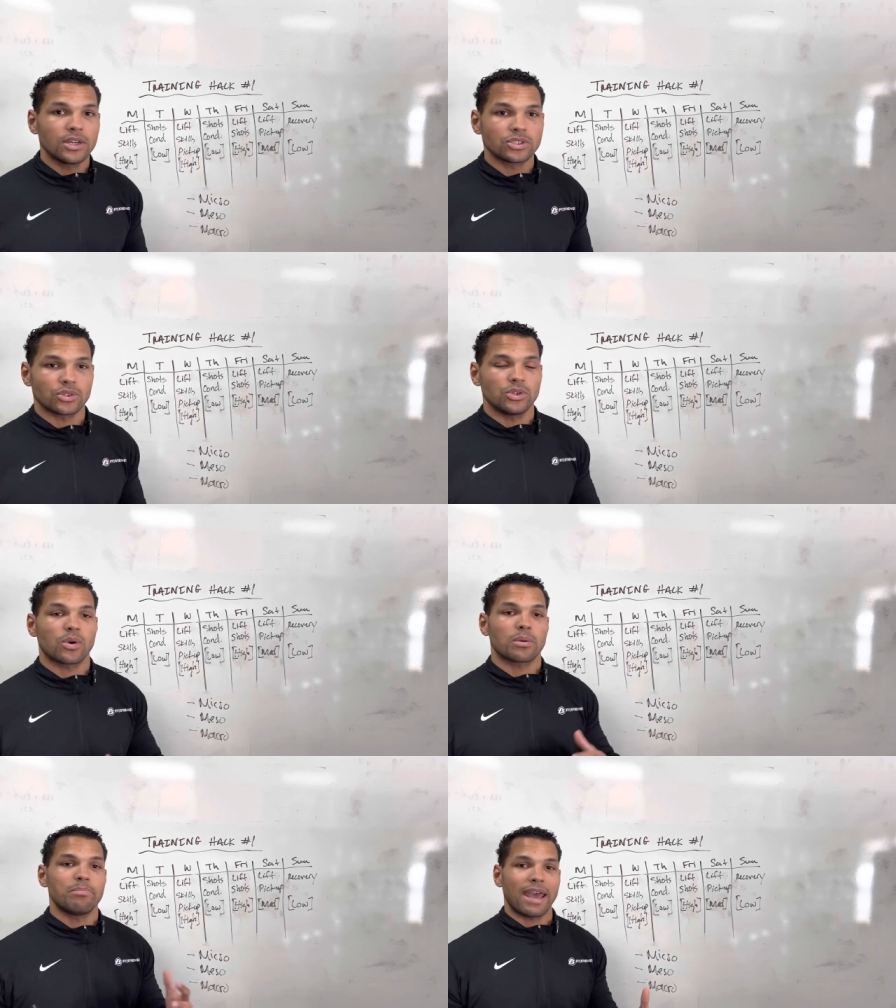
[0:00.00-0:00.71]
So you
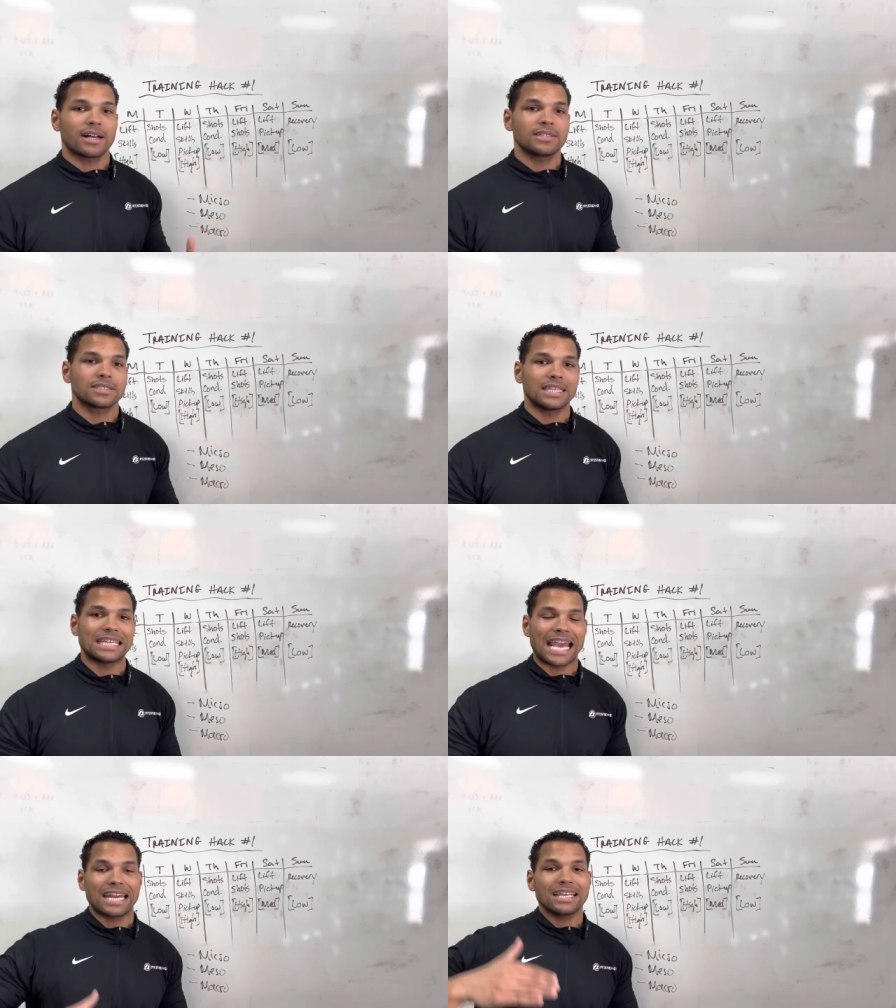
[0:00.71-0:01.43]
are
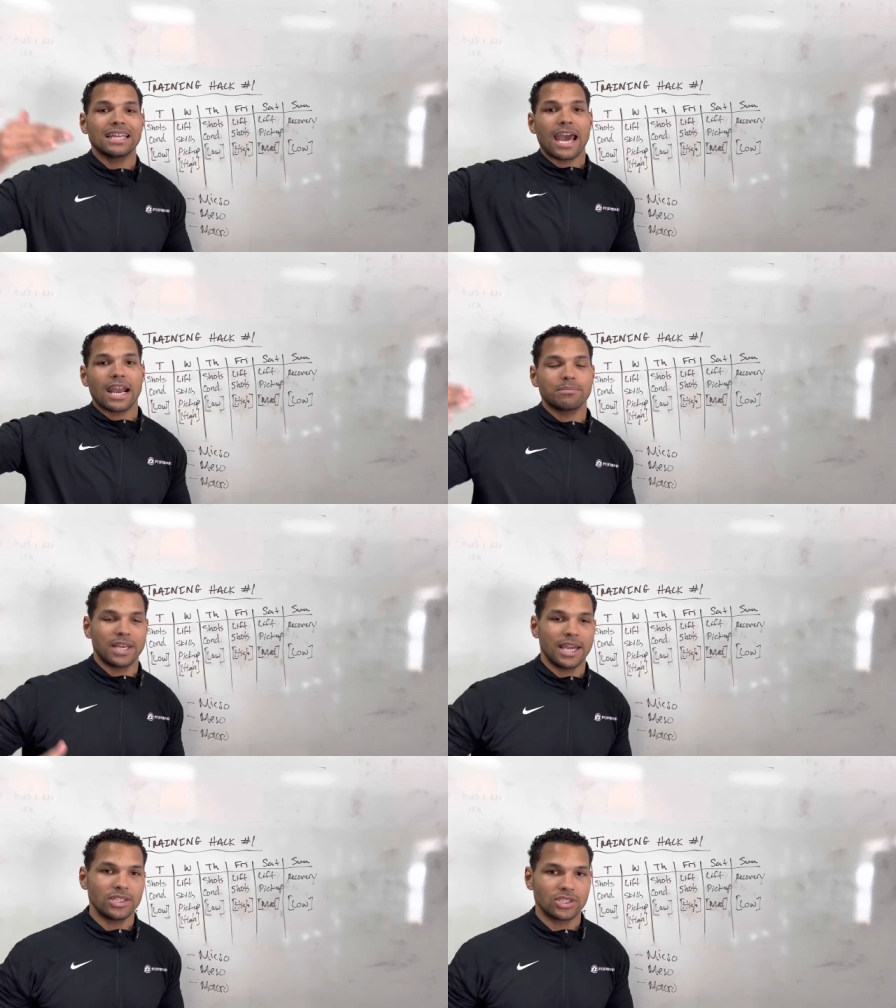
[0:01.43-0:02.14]
balancing getting the
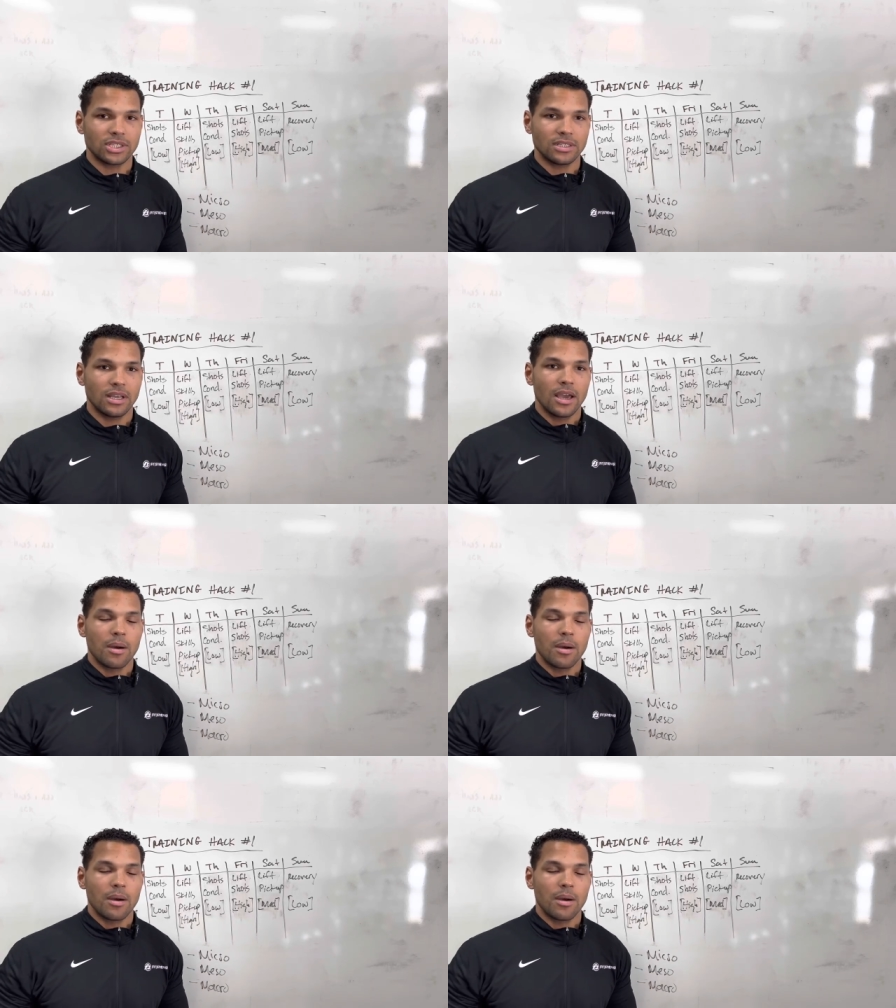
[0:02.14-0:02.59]
adaptation,